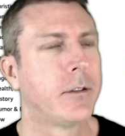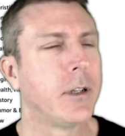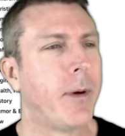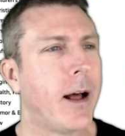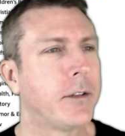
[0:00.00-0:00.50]

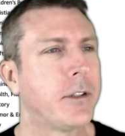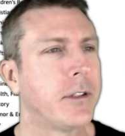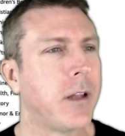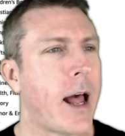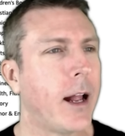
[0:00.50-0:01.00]
Someone else
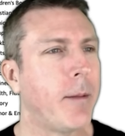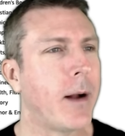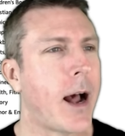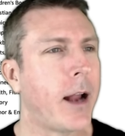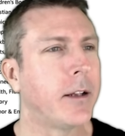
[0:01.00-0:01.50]
who's lagging
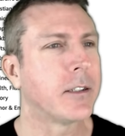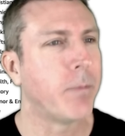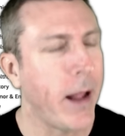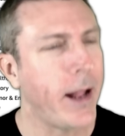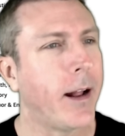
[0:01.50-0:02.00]
behind is
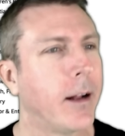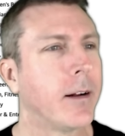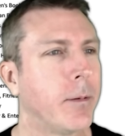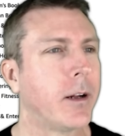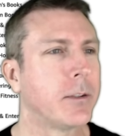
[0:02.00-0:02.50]
me
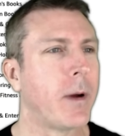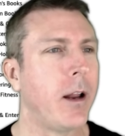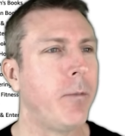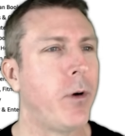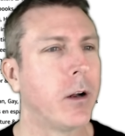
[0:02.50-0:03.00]
because my
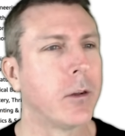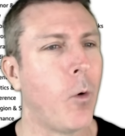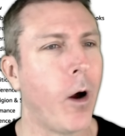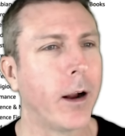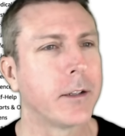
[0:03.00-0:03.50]
new book, The
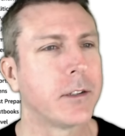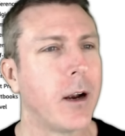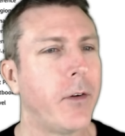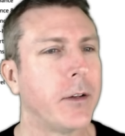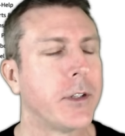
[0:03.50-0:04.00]
War on
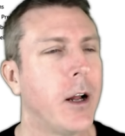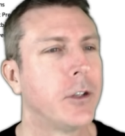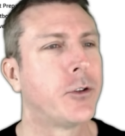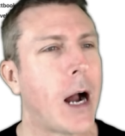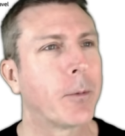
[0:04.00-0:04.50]
Conservatives,
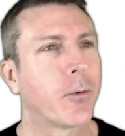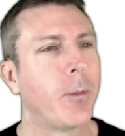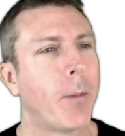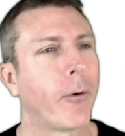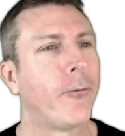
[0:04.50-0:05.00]
dropped
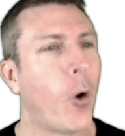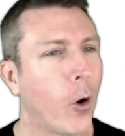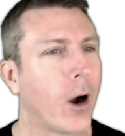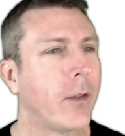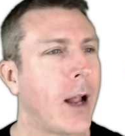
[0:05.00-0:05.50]
from number
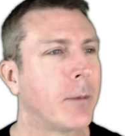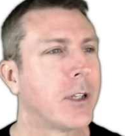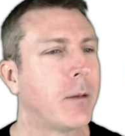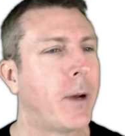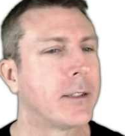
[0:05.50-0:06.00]
four on the
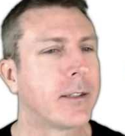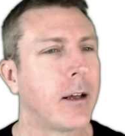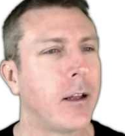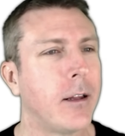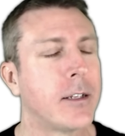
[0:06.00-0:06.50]
Amazon
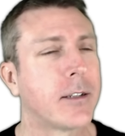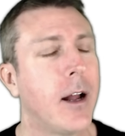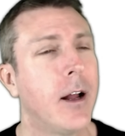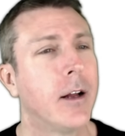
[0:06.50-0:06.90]
bestseller list